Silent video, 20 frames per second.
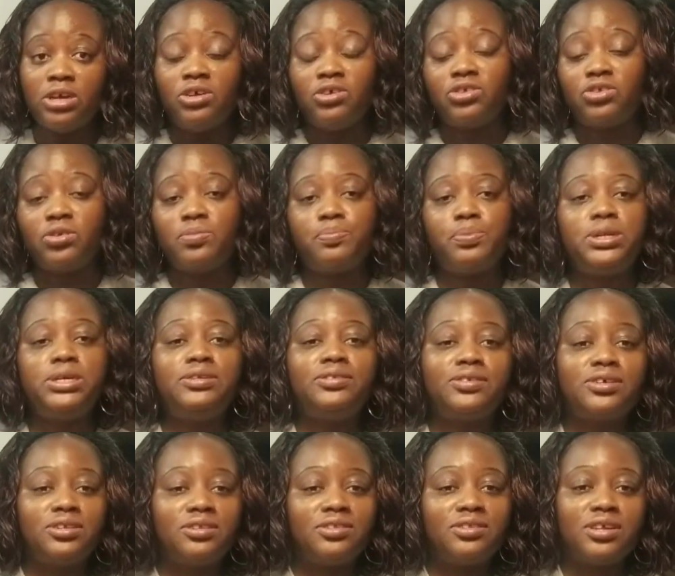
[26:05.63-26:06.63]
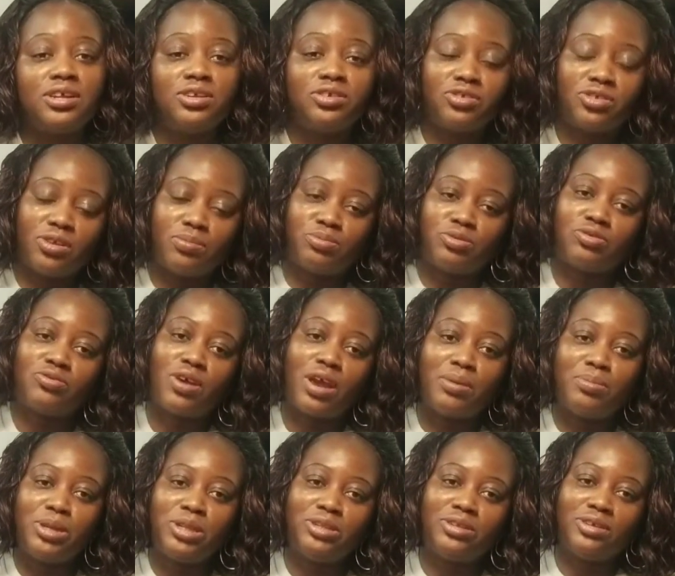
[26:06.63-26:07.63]
So please consider
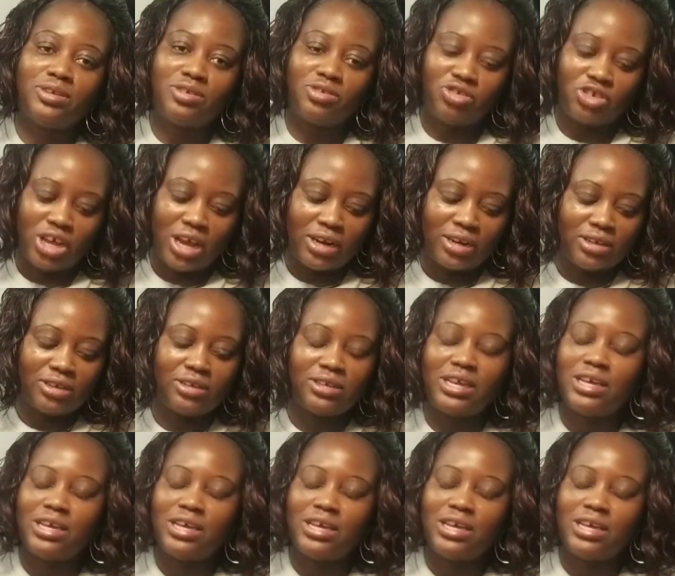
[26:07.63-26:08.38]
subscribing to the channel.